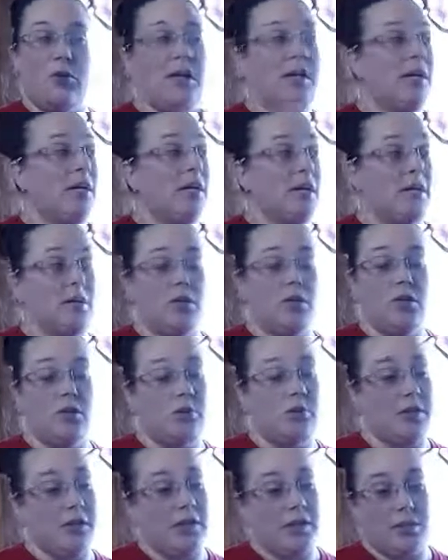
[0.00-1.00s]
You don't
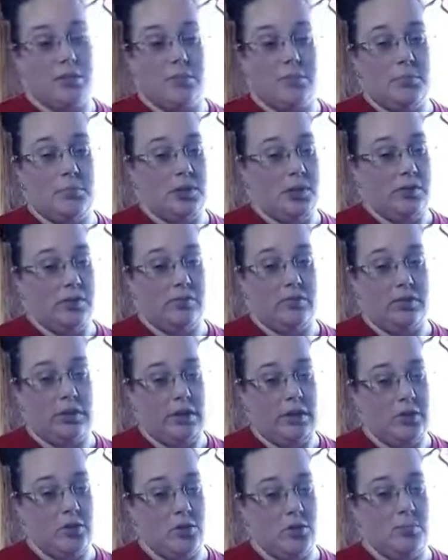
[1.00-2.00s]
need it to be overly
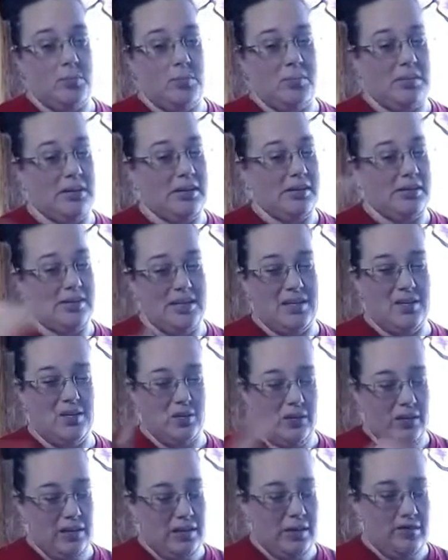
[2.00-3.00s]
soapy because then you'll
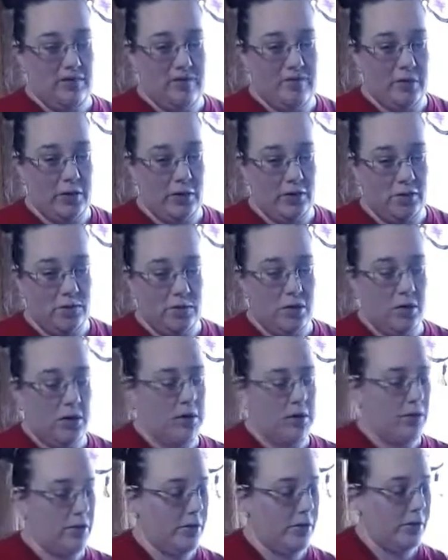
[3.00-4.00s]
get a film on
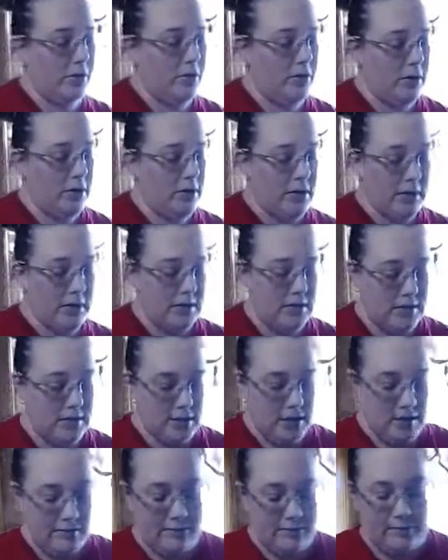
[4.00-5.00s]
your
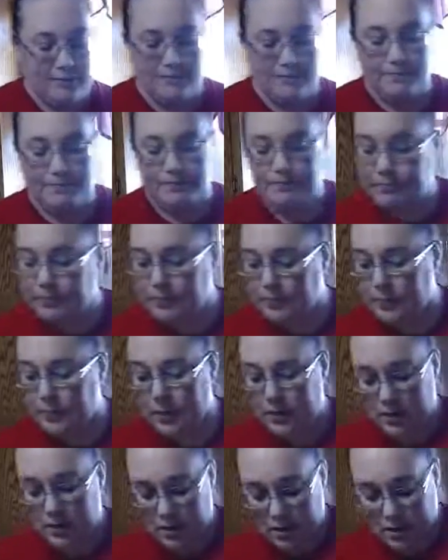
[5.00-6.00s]
stuff.
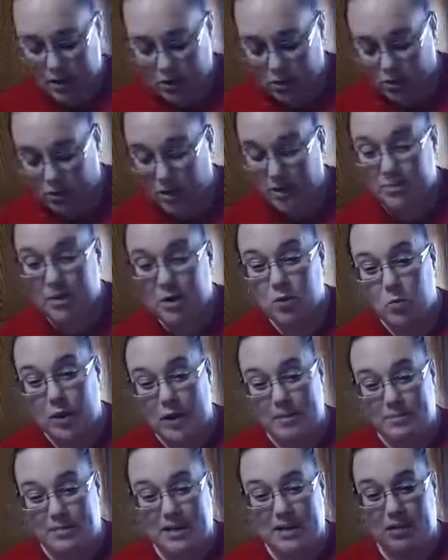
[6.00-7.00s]
So I'm going to
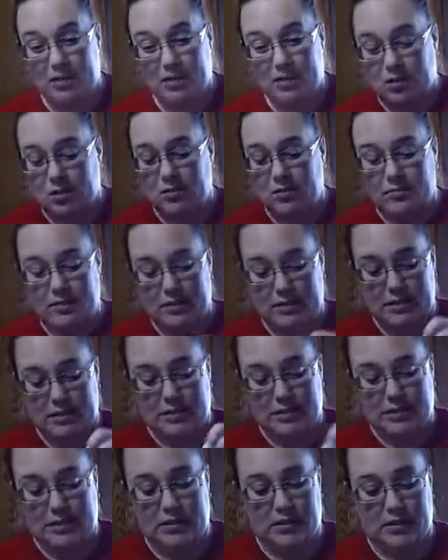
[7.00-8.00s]
wipe down the surfaces